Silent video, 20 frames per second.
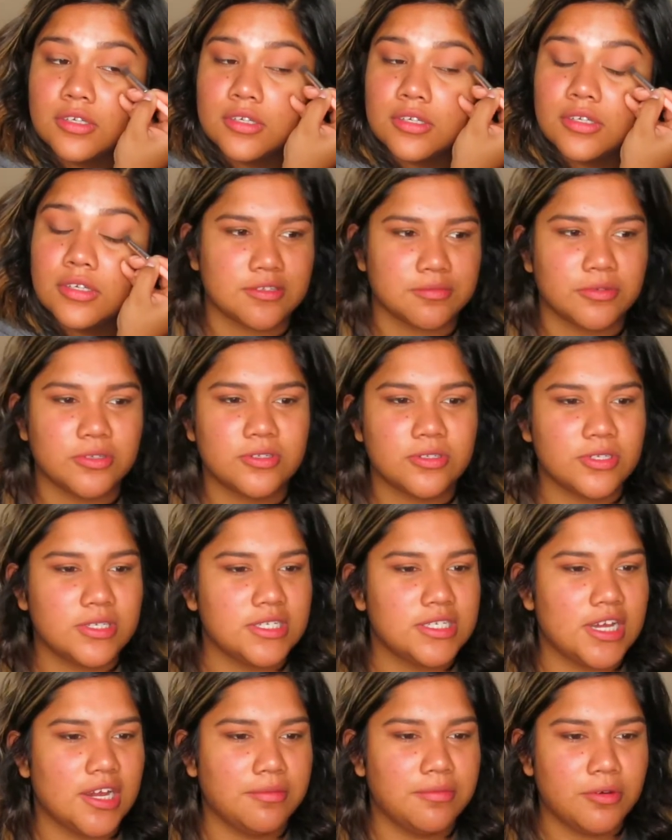Because most of the
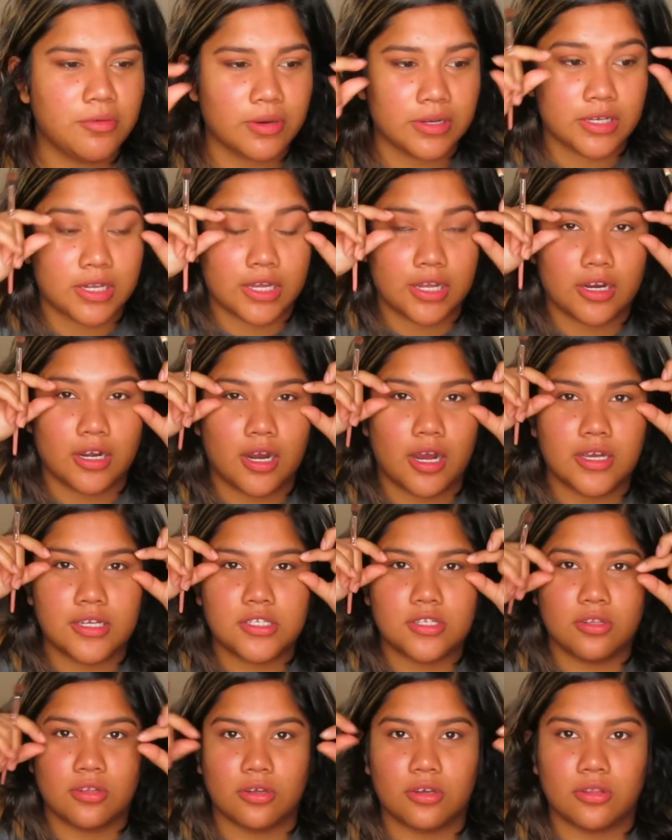time we want like our
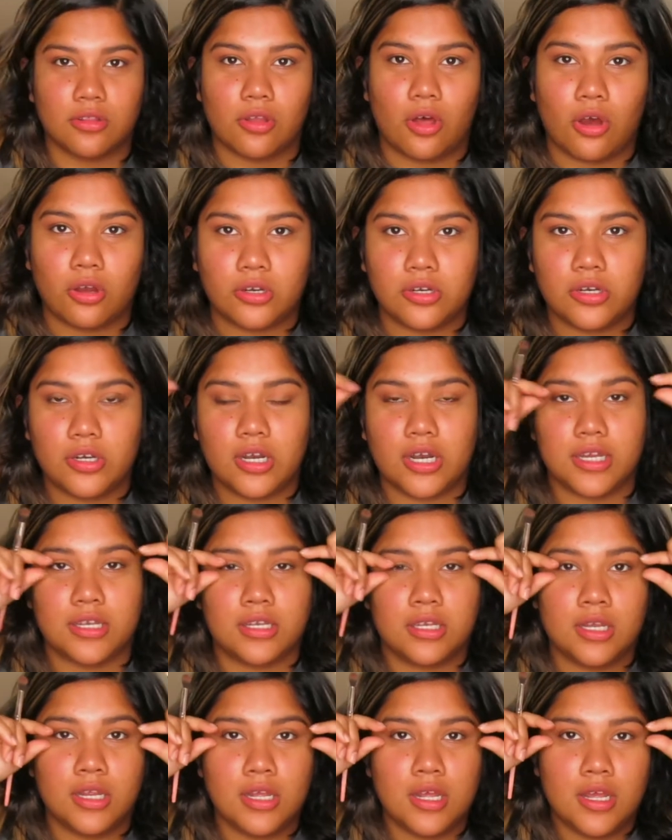eyes to look longer
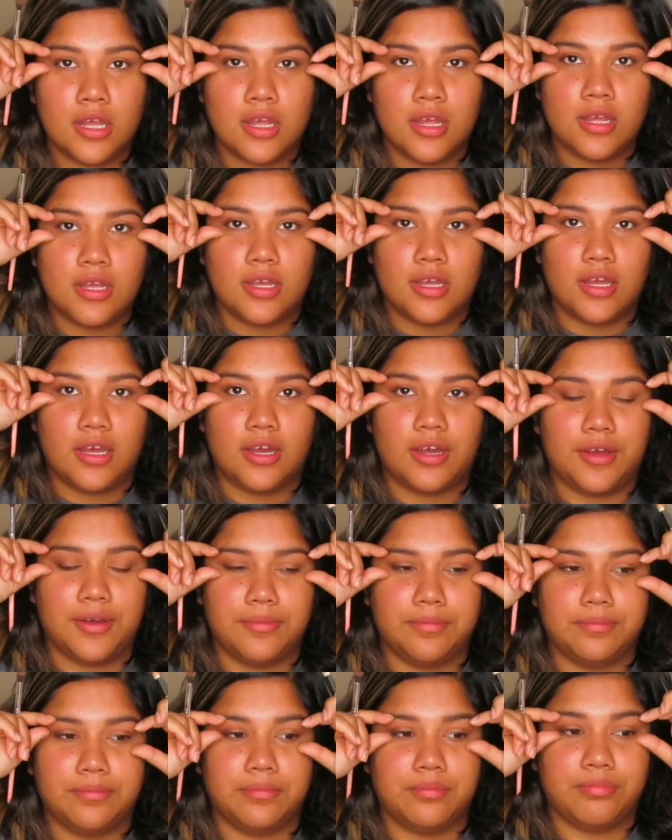and
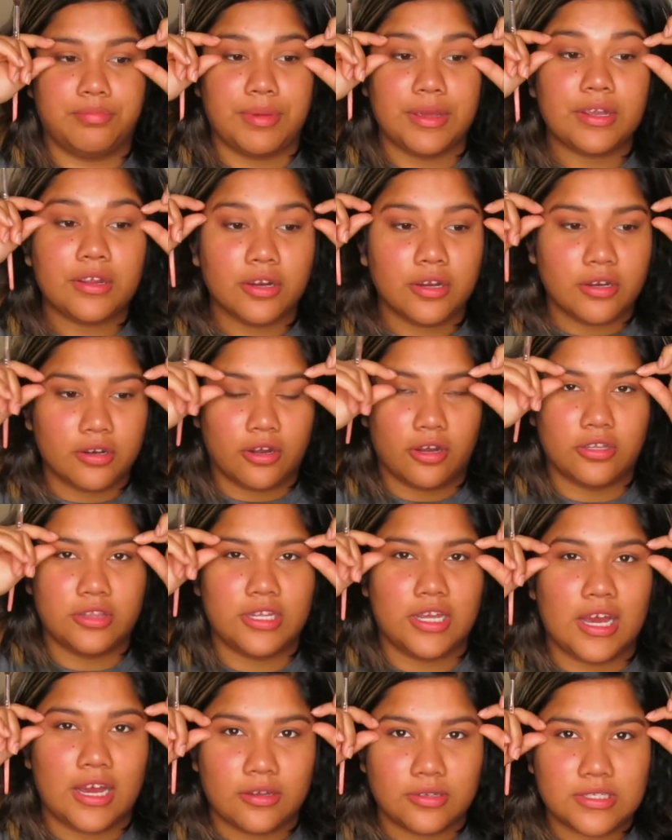bigger on
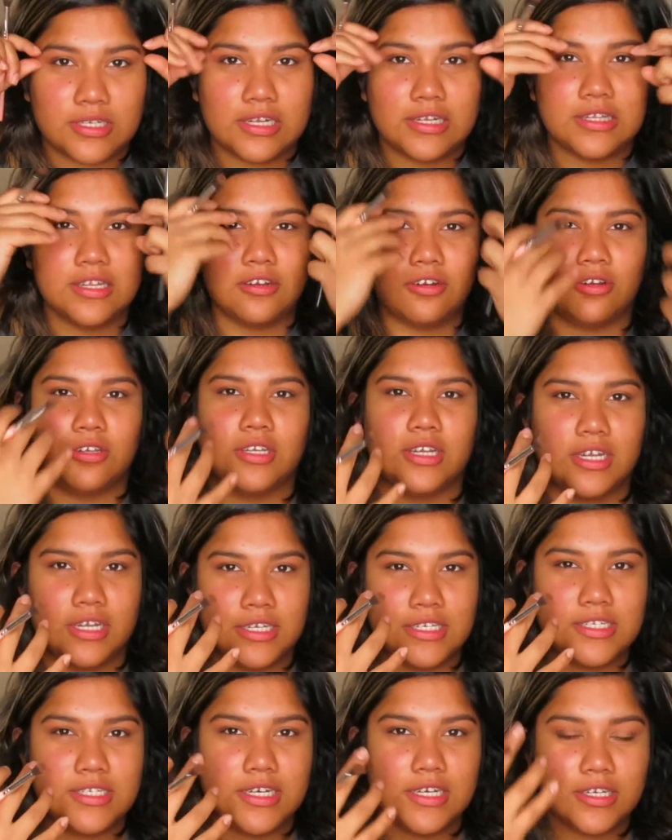the outside than on the
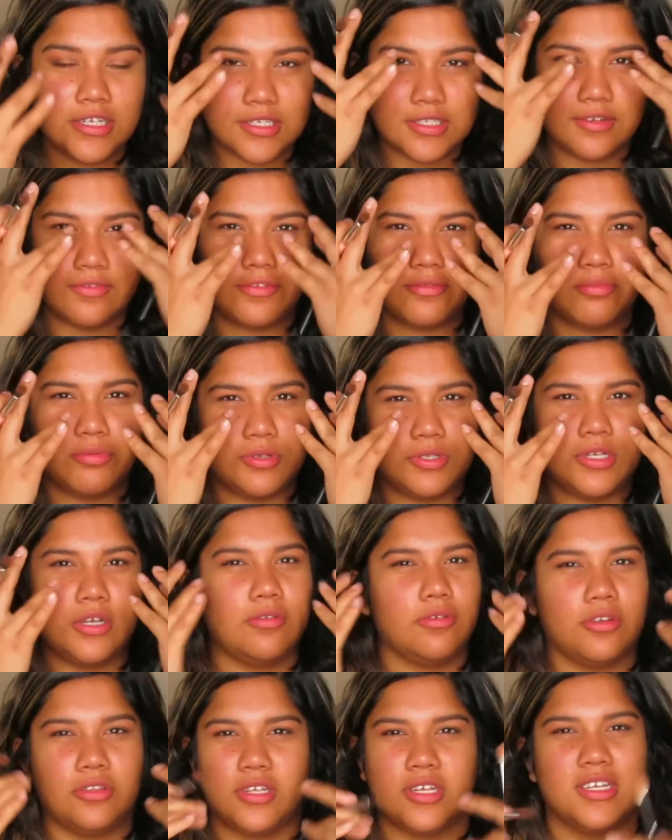inside, because if you
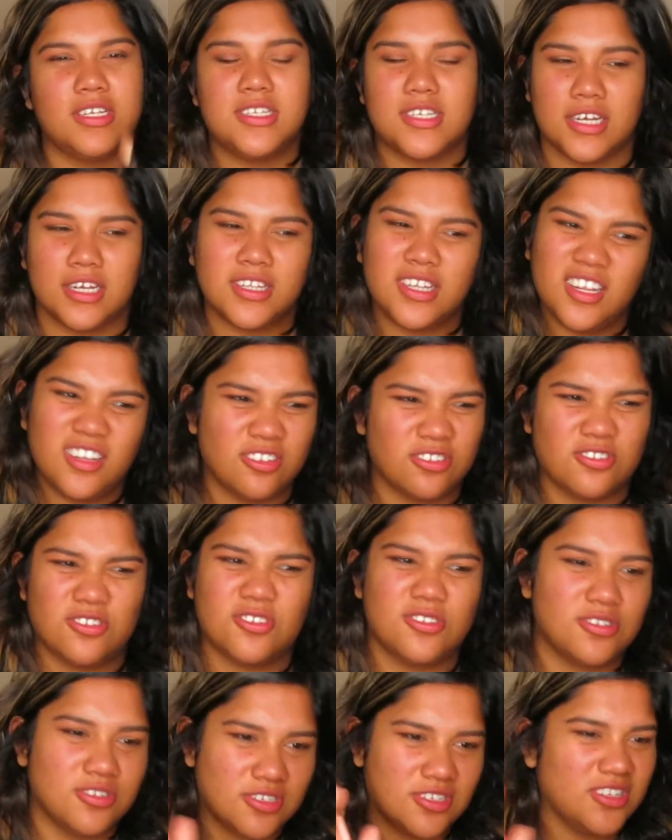start on the inside, that
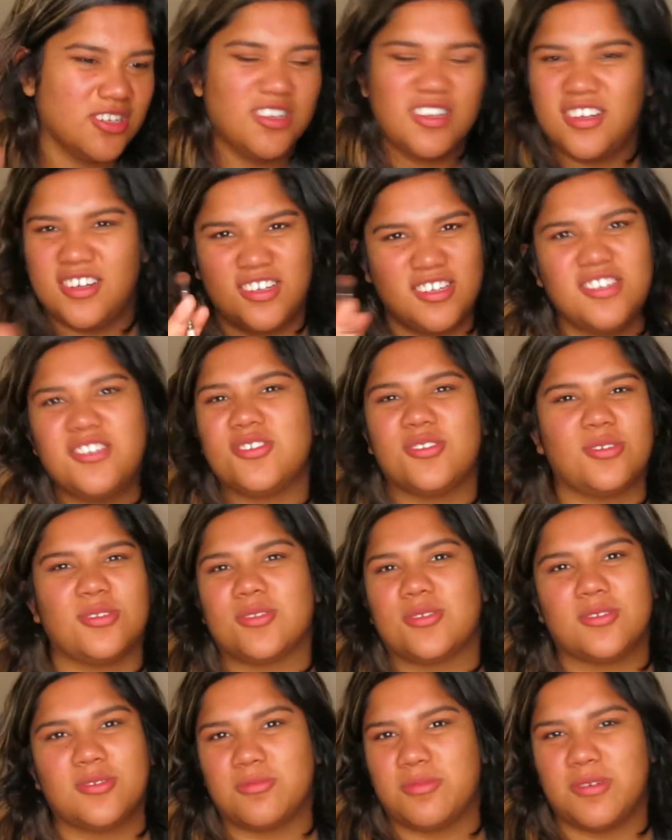just
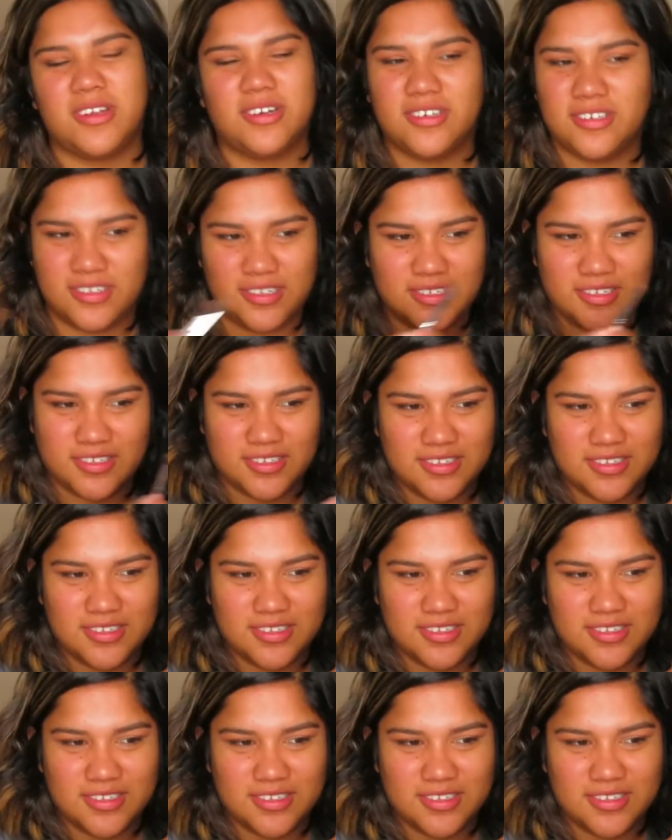looks weird.